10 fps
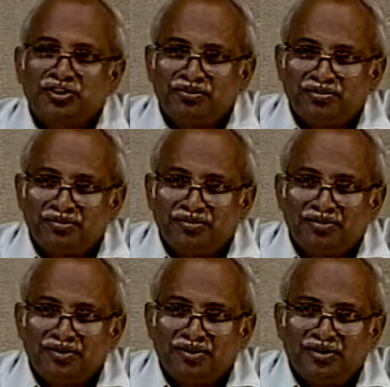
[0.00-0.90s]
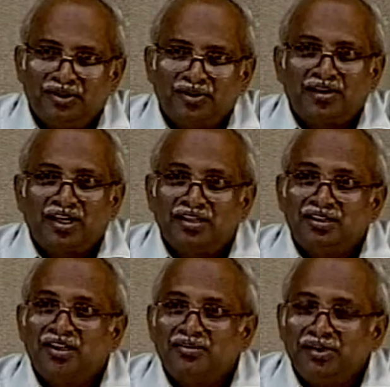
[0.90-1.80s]
ship, or can it
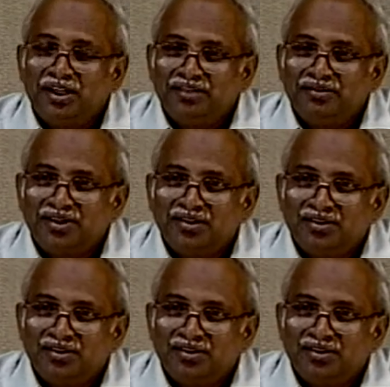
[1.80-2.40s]
come by river,